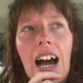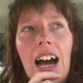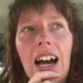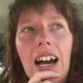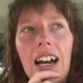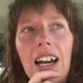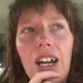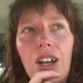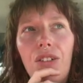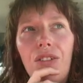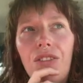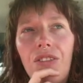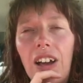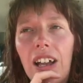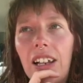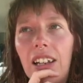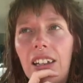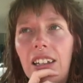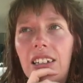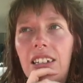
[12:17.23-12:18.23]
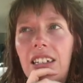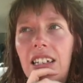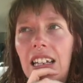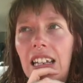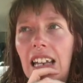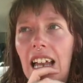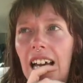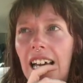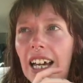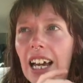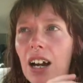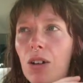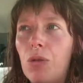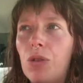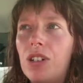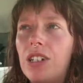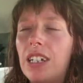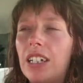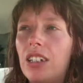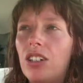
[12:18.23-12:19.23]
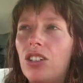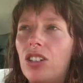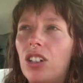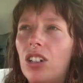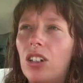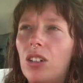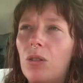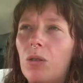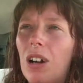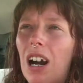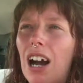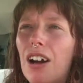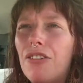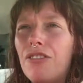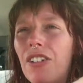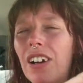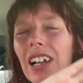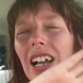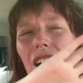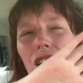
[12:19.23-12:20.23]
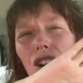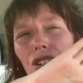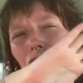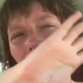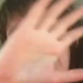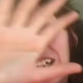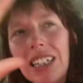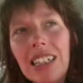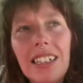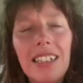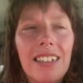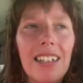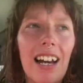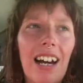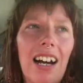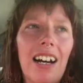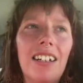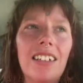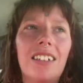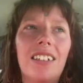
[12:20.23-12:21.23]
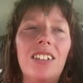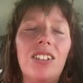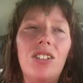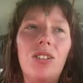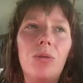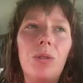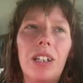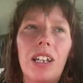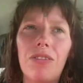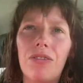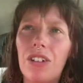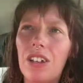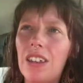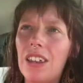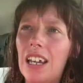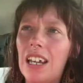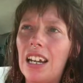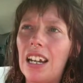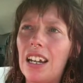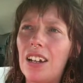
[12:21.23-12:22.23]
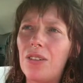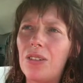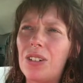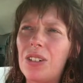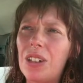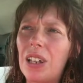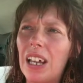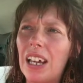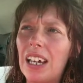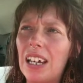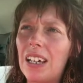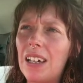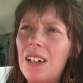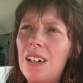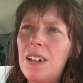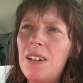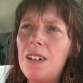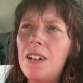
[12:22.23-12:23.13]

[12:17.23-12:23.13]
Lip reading: I felt like I got really disheartened with everything, and I was like,